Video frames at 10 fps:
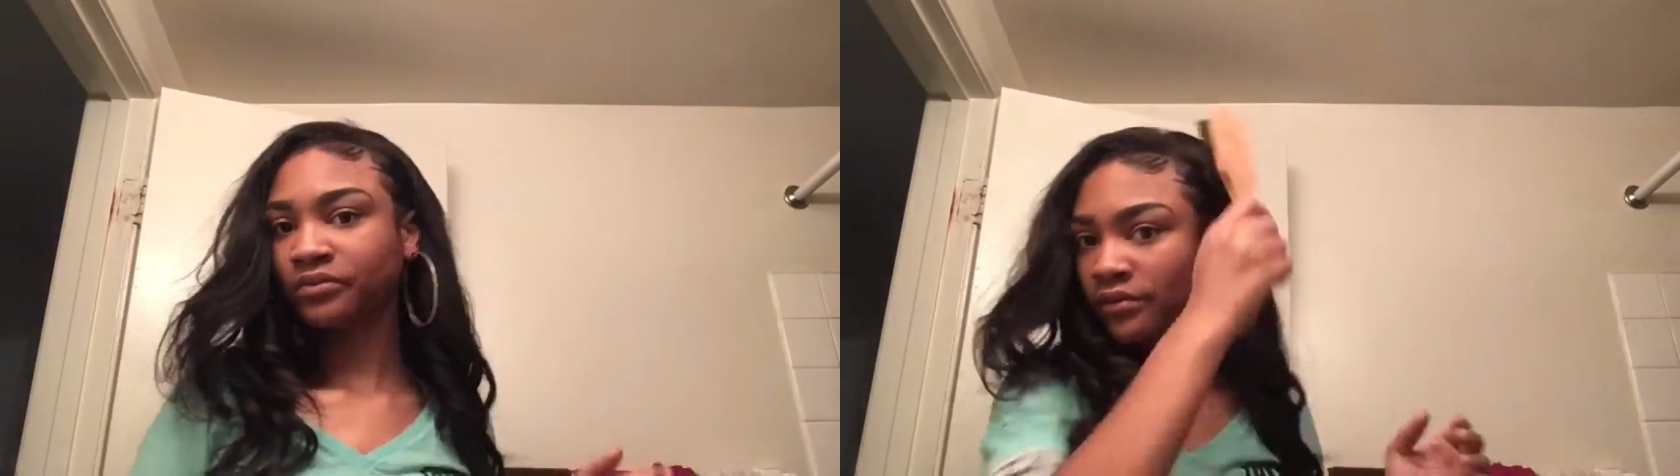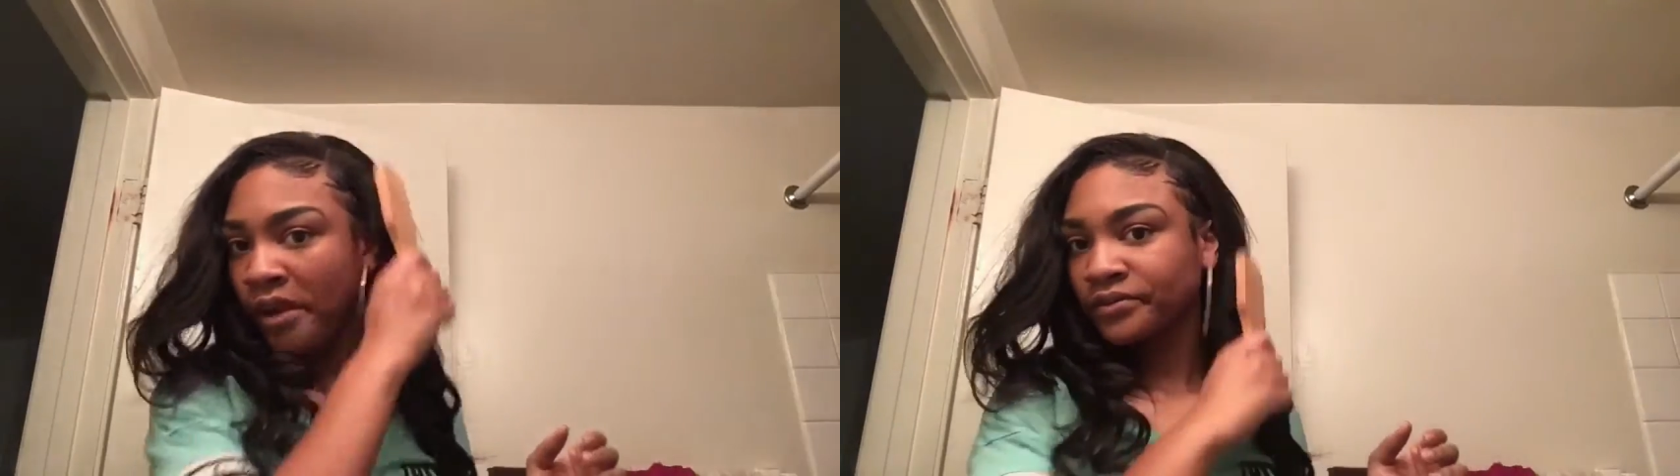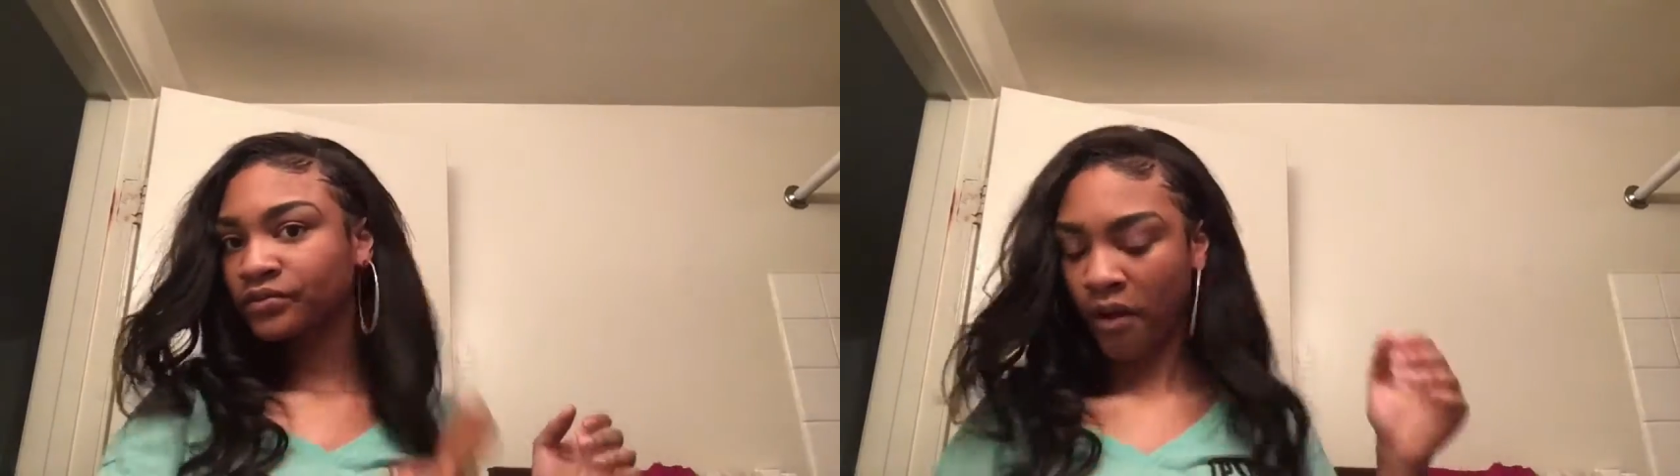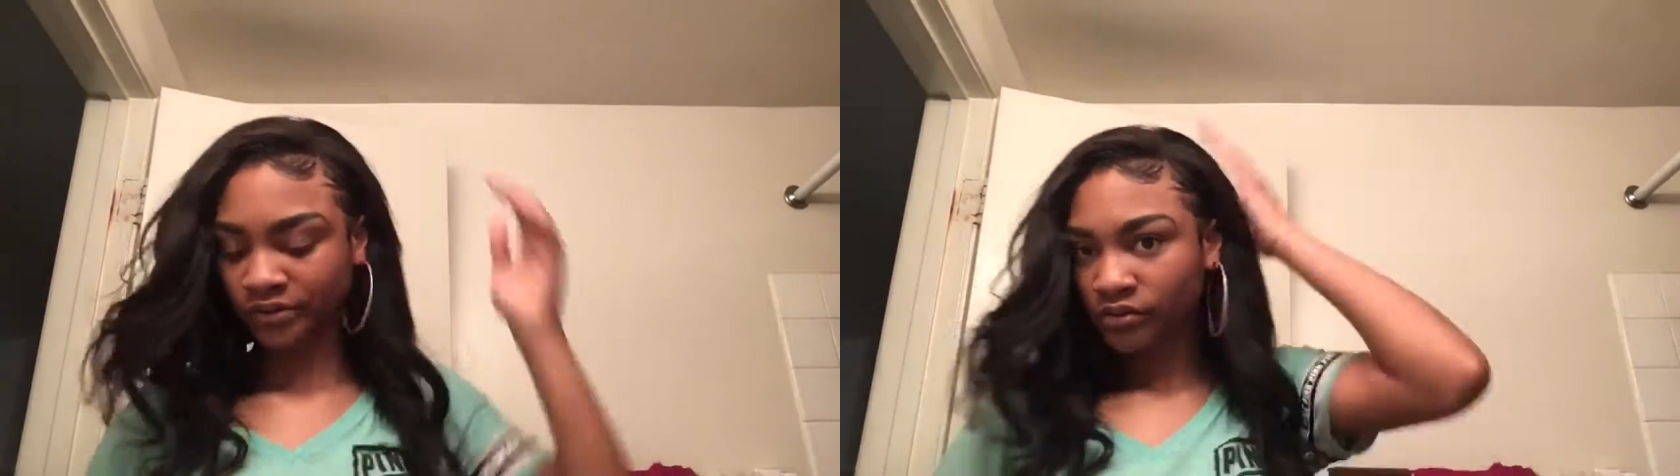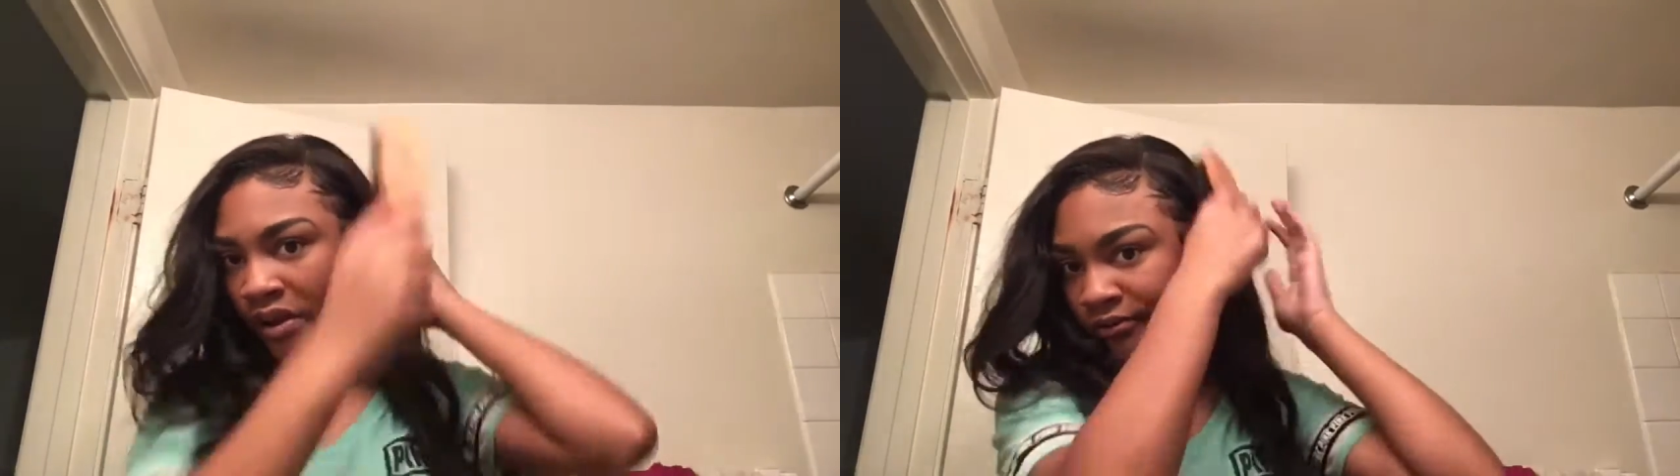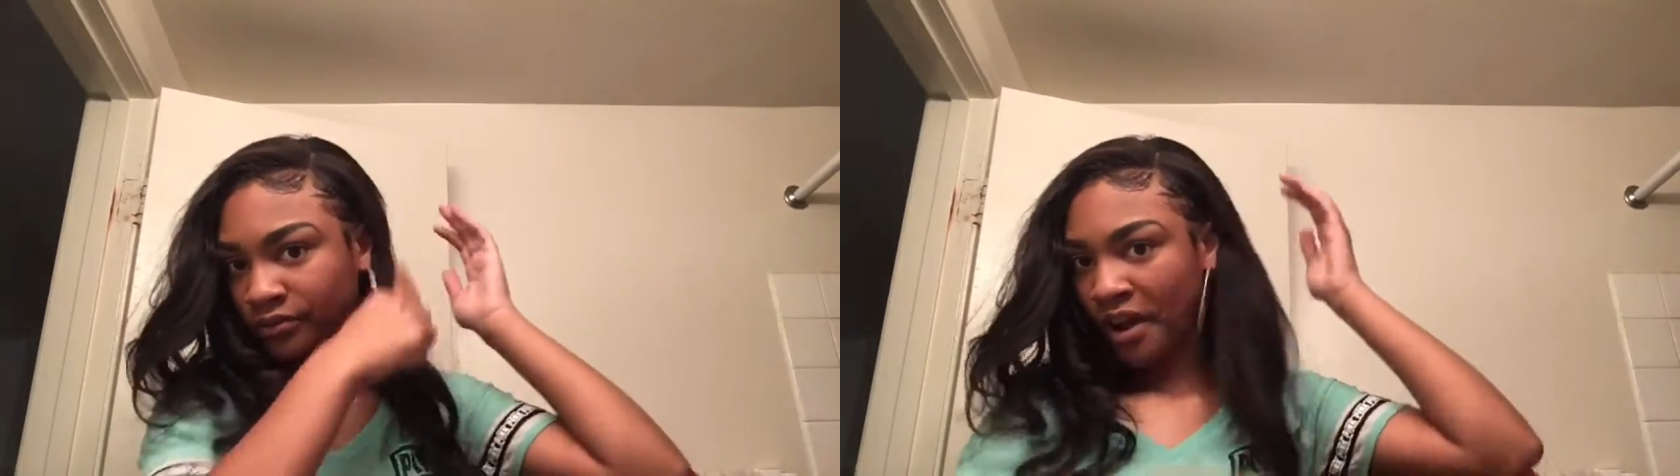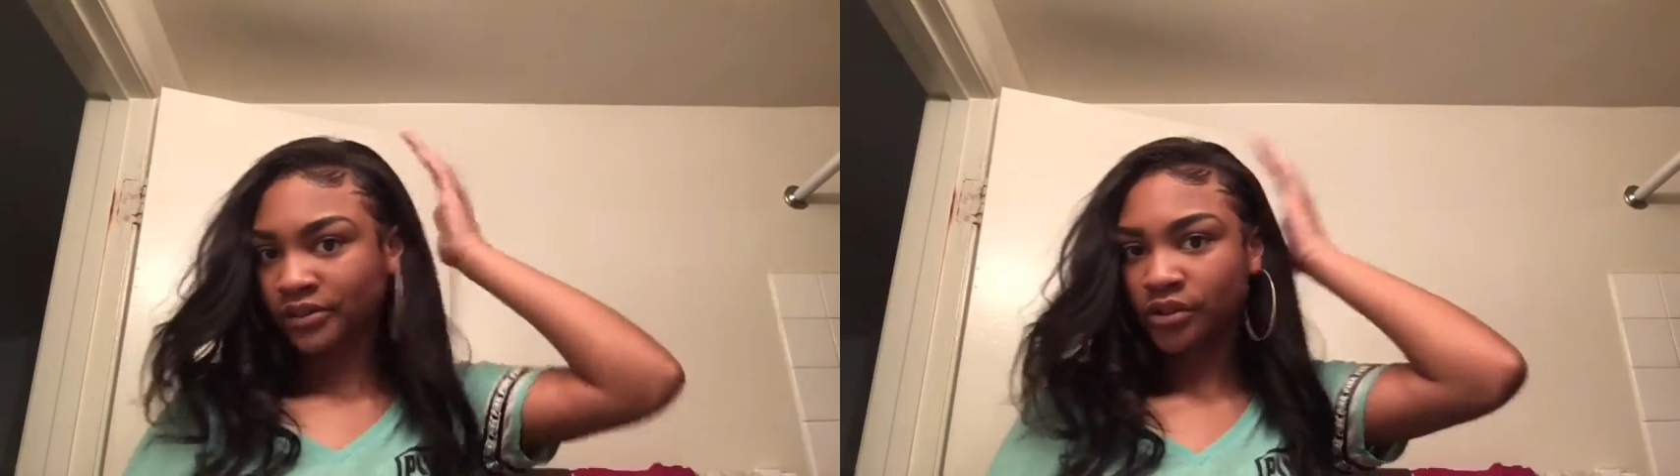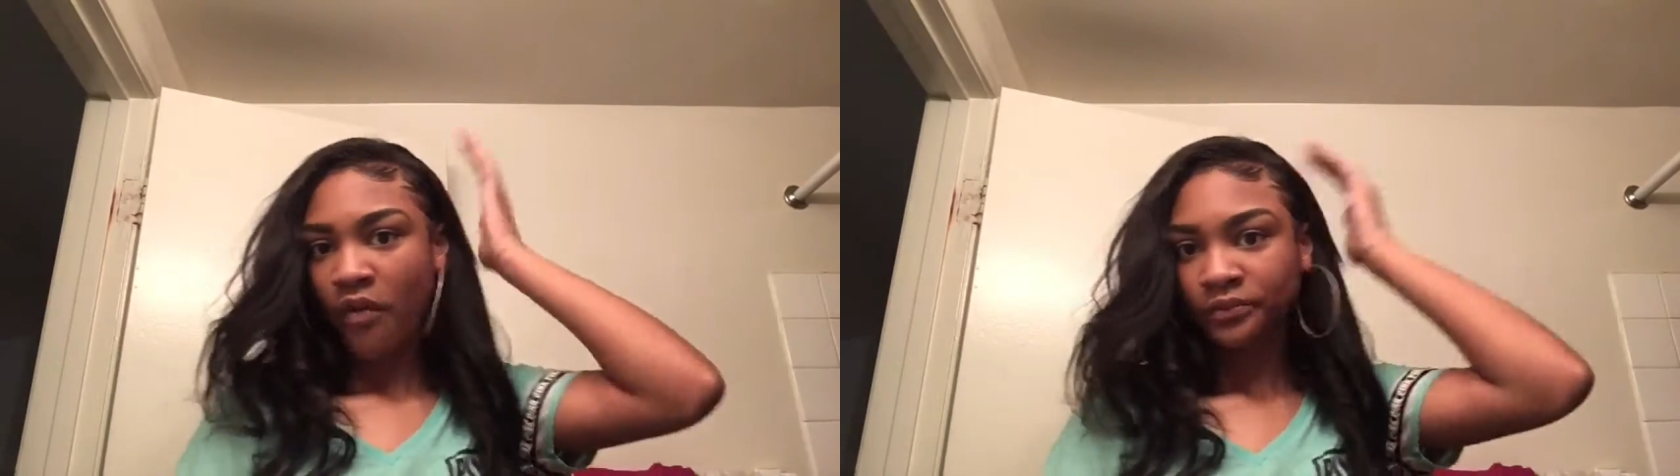And yeah,
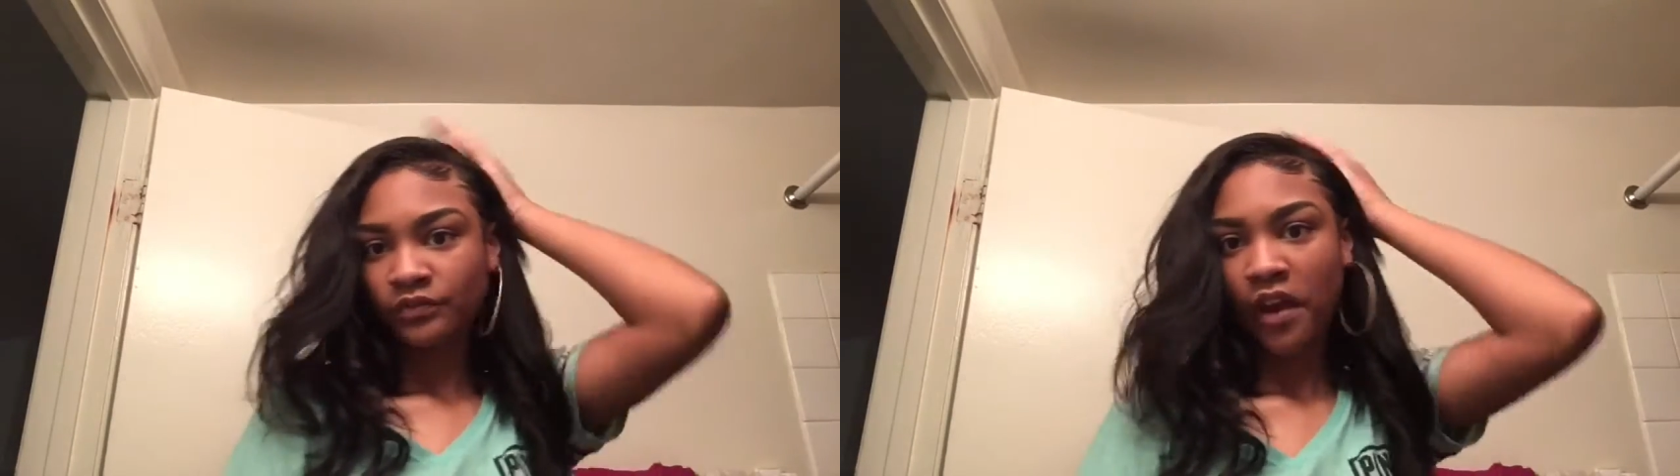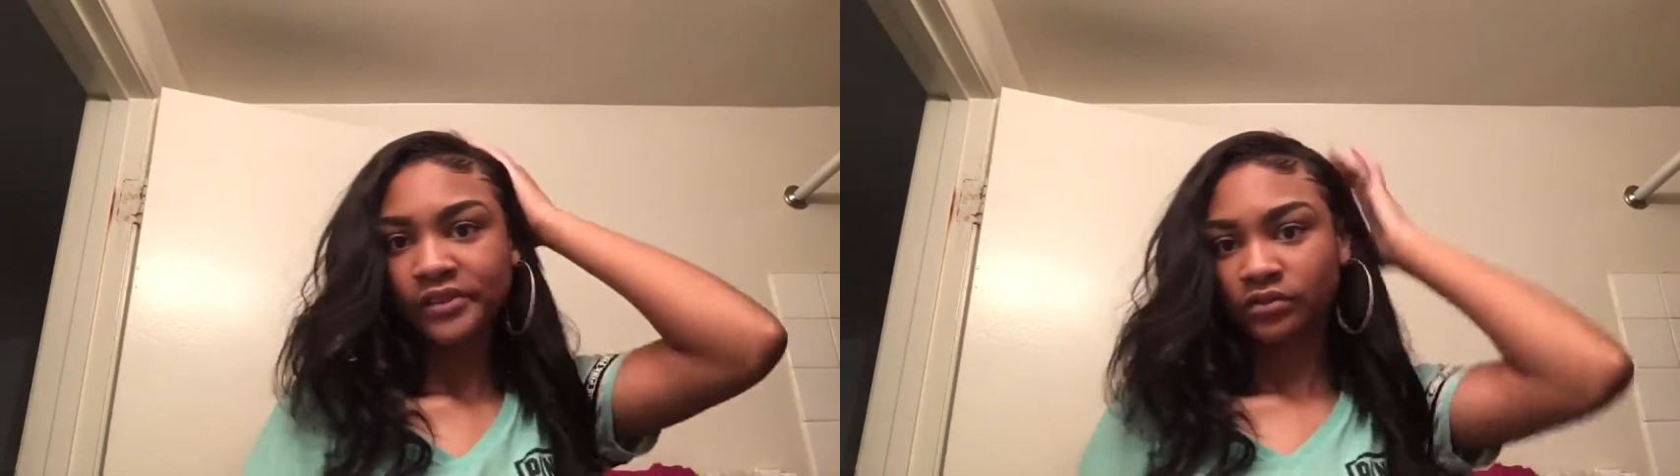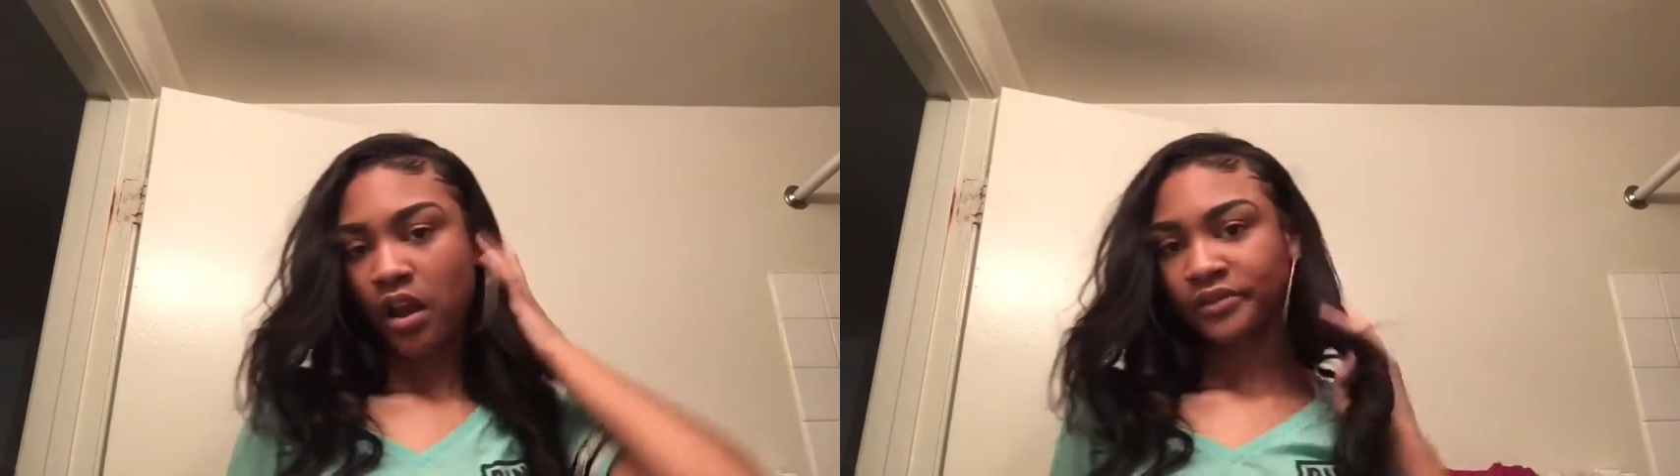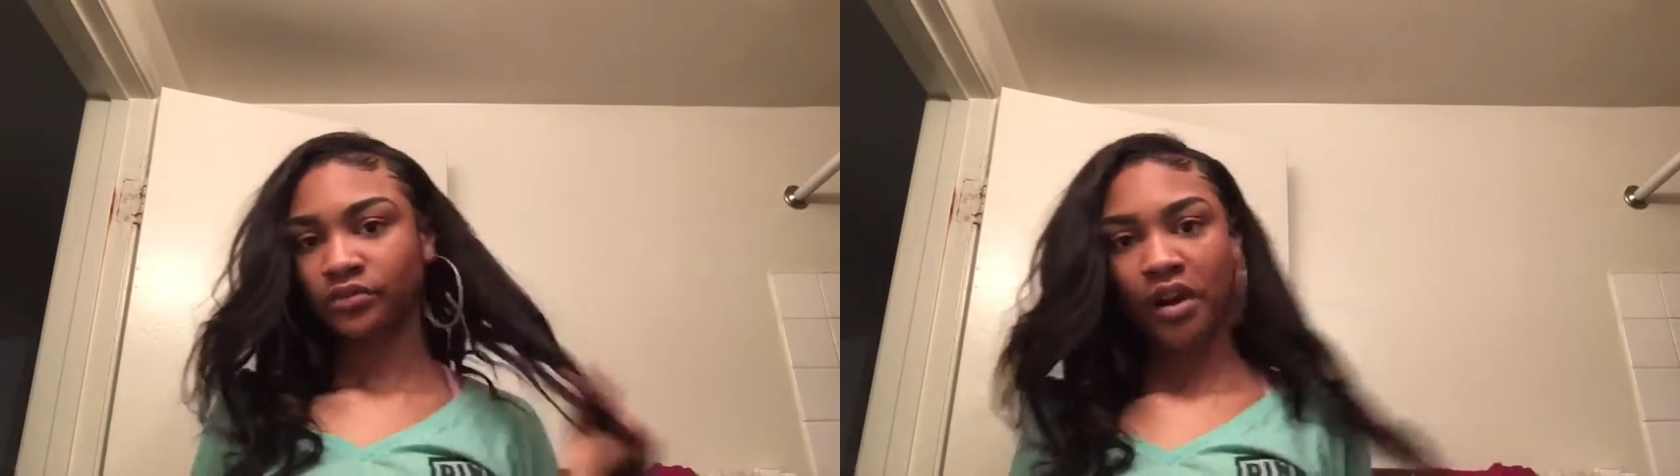thanks